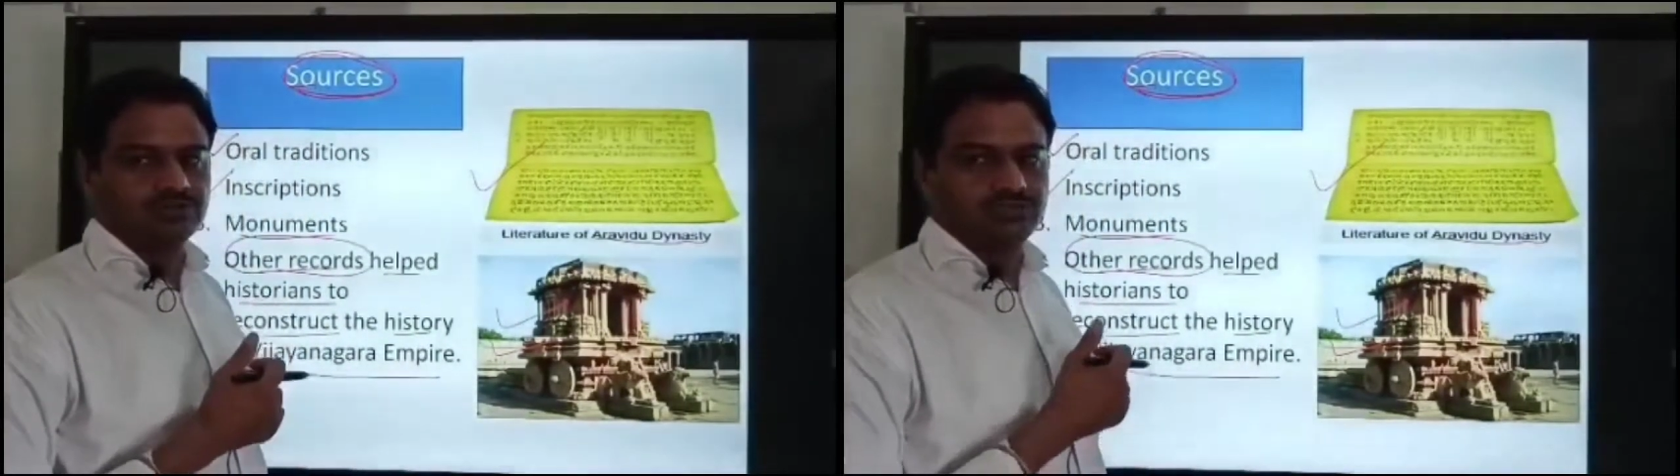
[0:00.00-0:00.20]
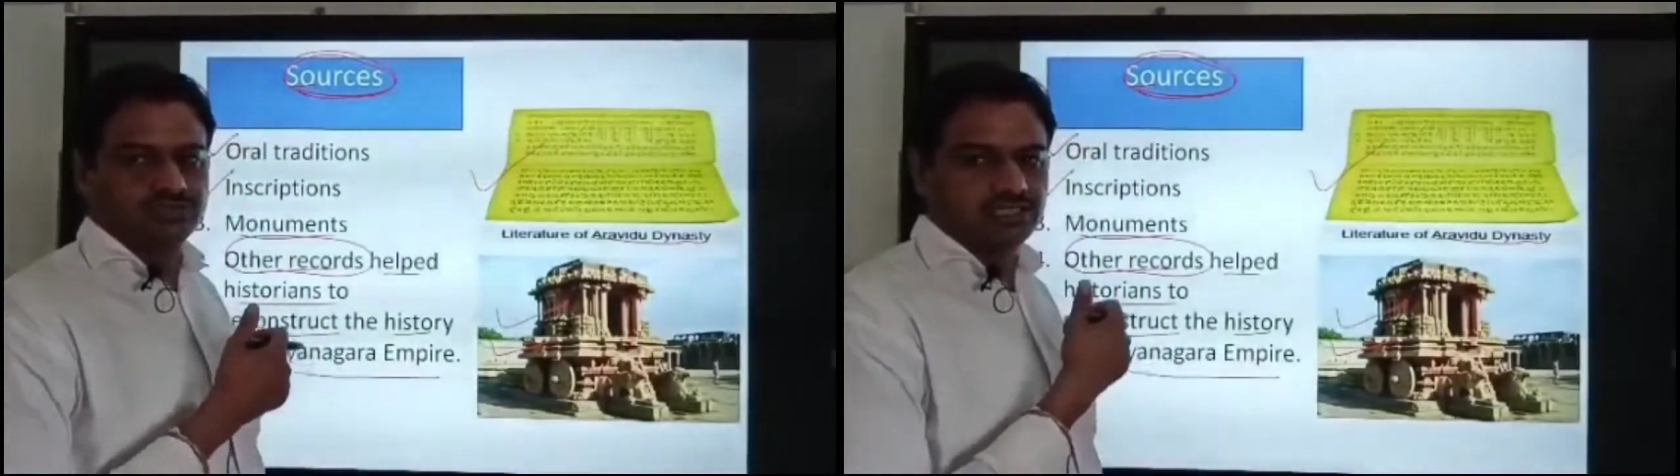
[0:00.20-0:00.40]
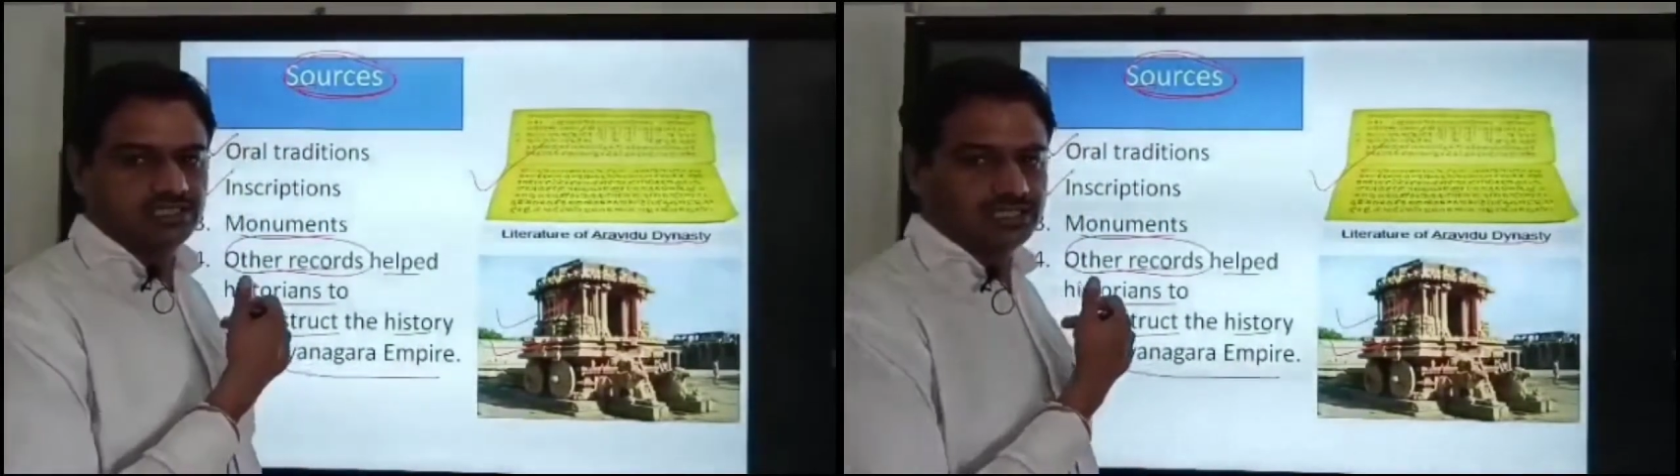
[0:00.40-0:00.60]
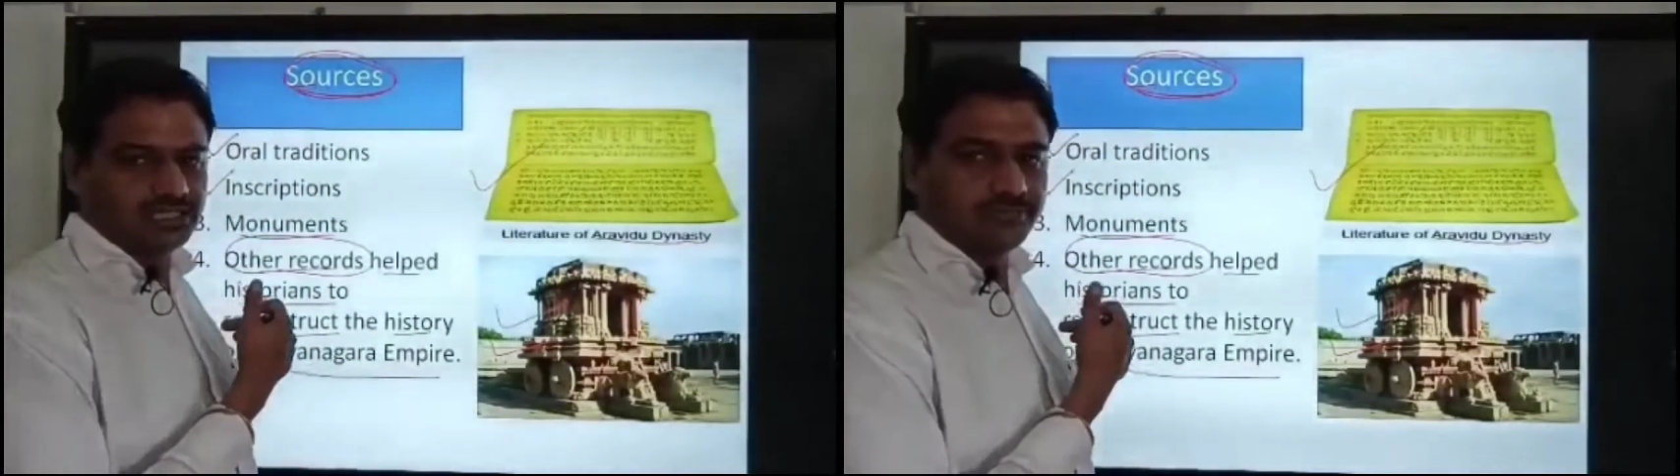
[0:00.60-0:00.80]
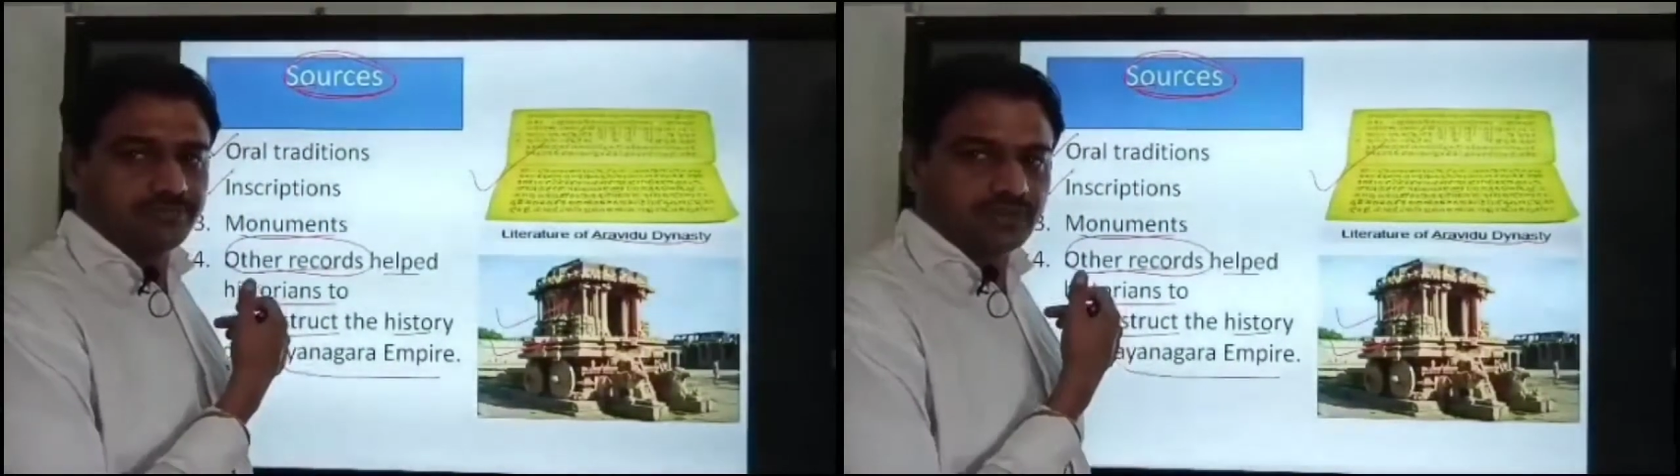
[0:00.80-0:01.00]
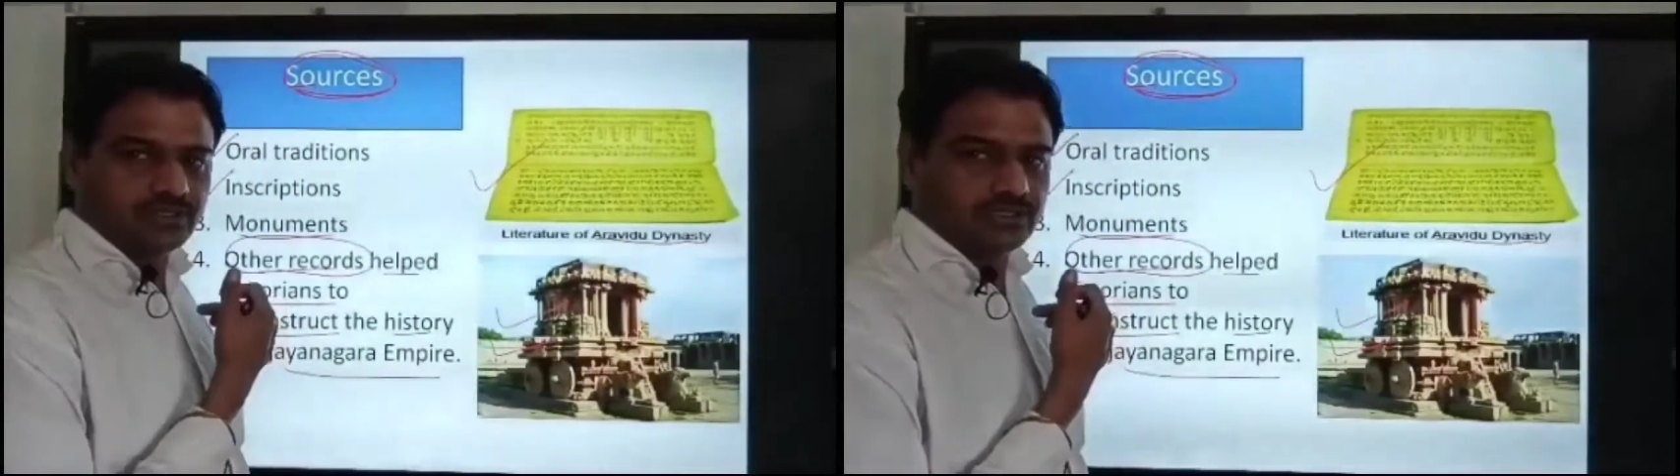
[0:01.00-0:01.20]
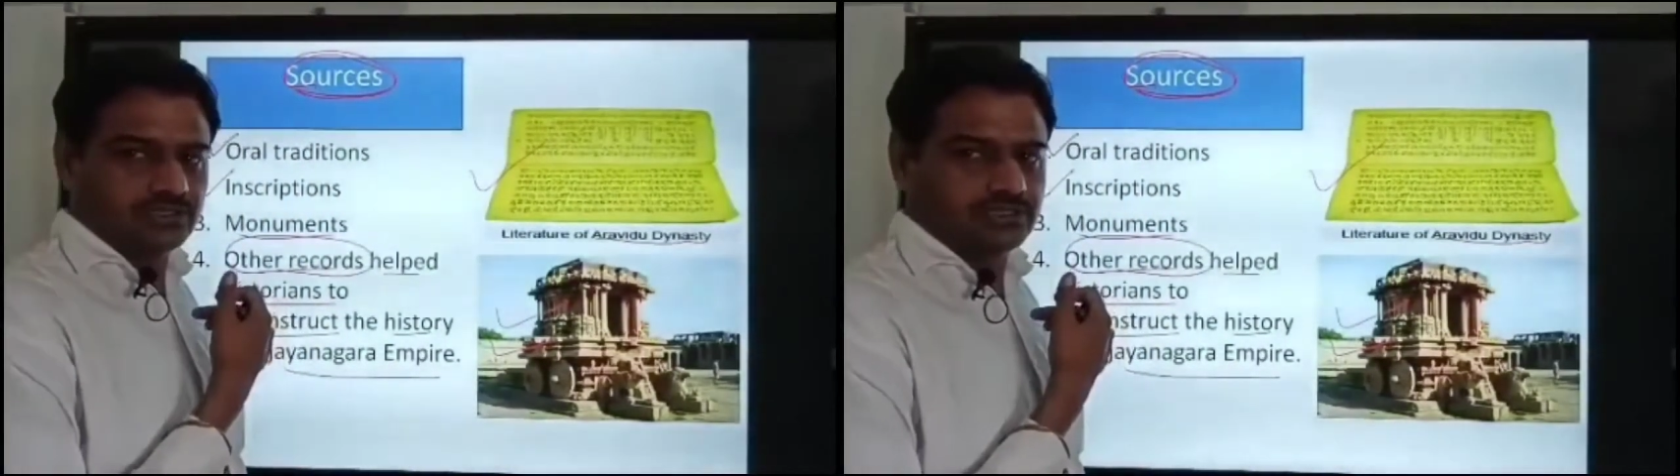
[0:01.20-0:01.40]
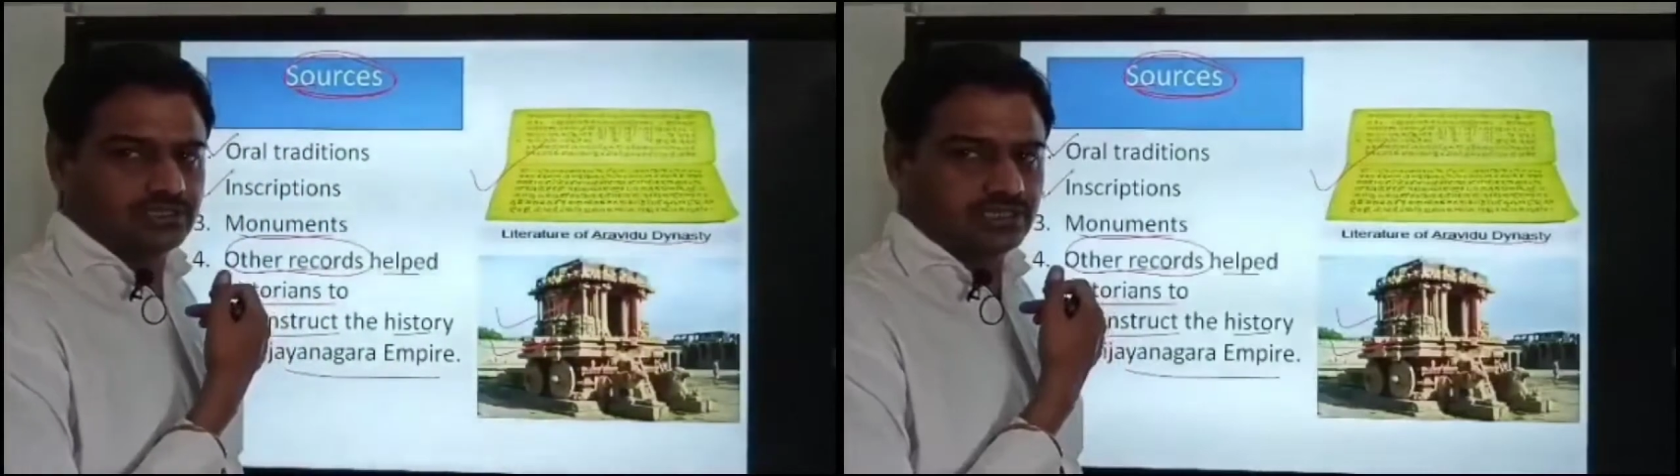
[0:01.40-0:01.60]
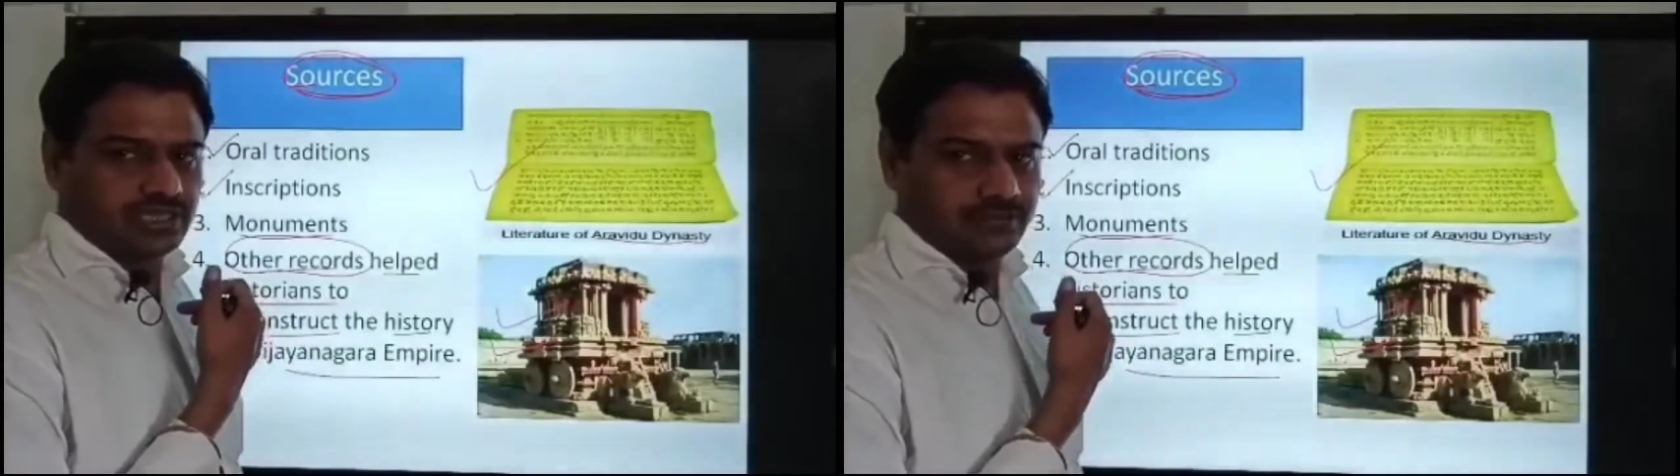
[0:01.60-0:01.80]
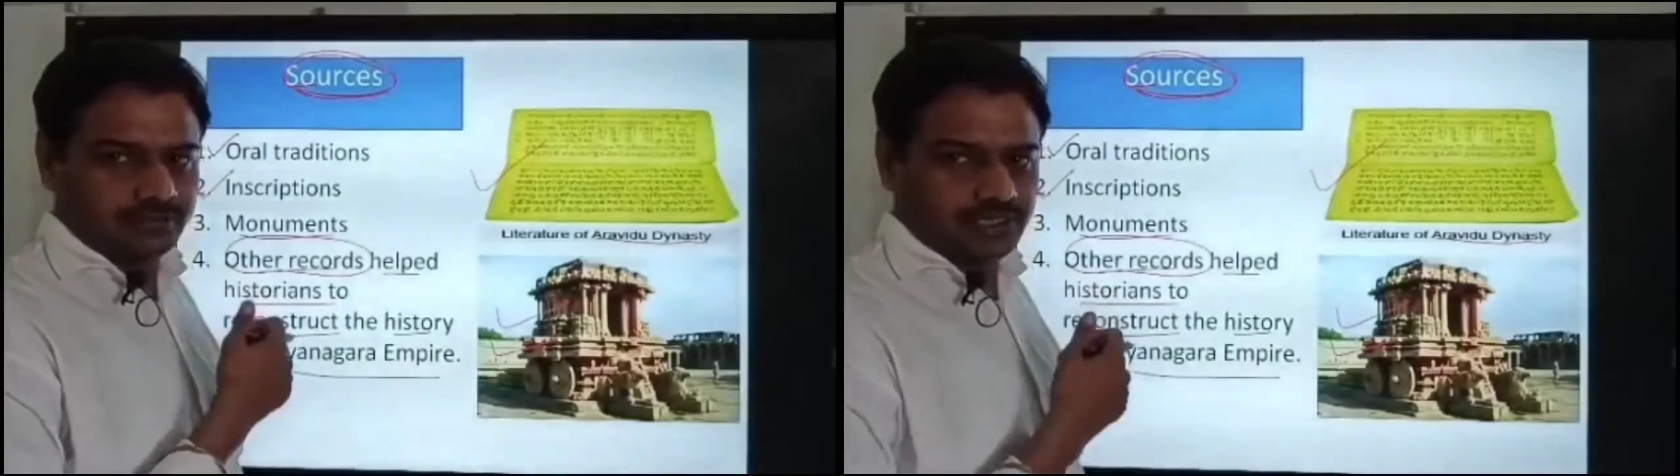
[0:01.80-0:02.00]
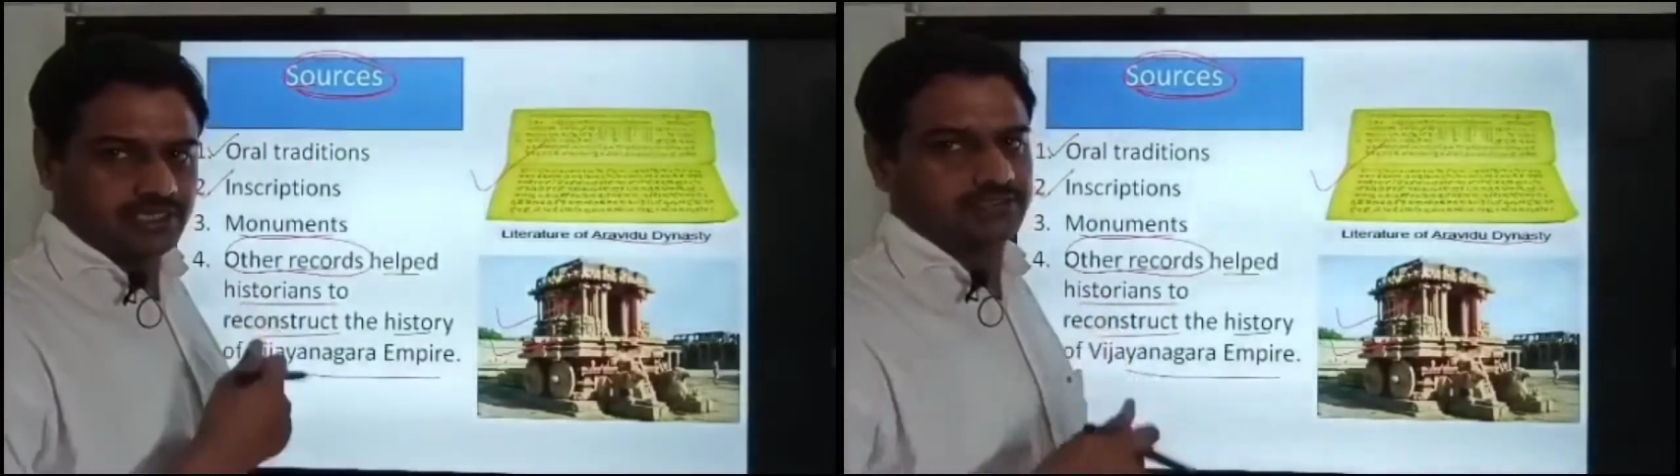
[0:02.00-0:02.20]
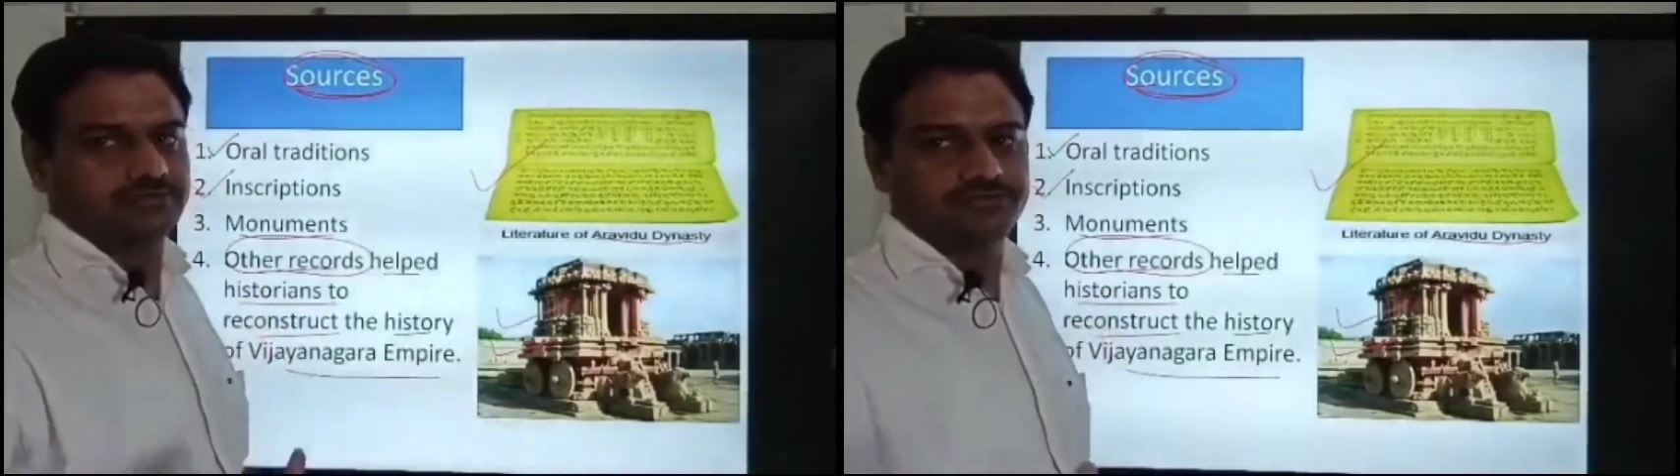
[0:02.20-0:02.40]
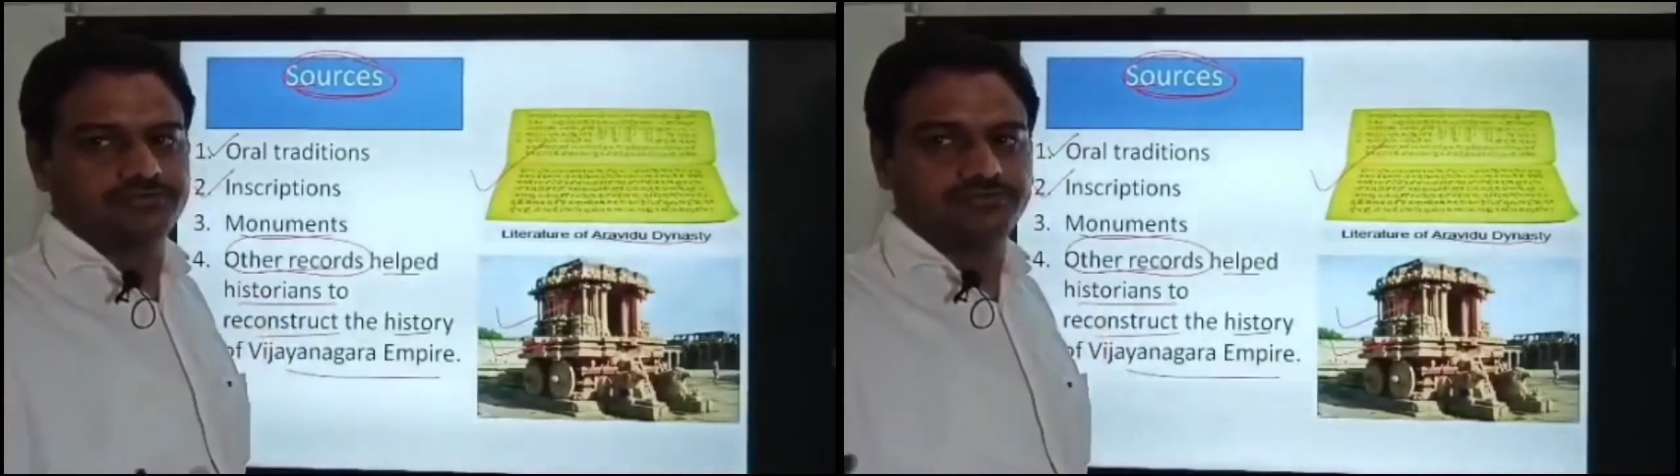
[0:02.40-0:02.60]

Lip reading: Vijayanagara empire.